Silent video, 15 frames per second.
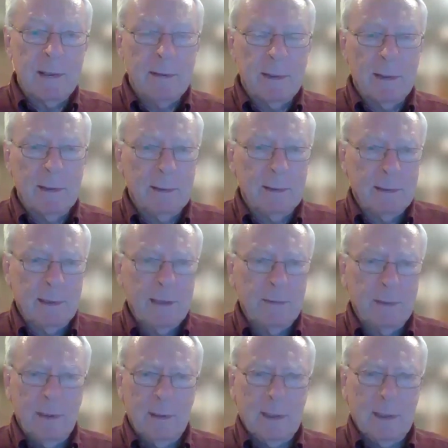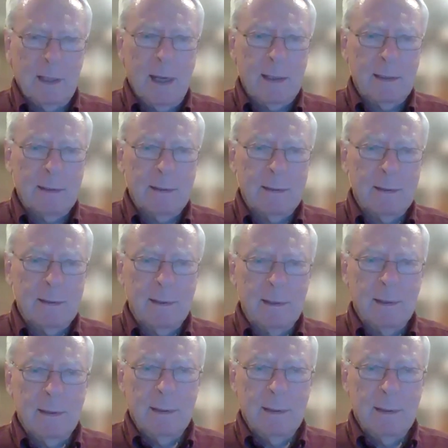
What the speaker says: They were all cut, and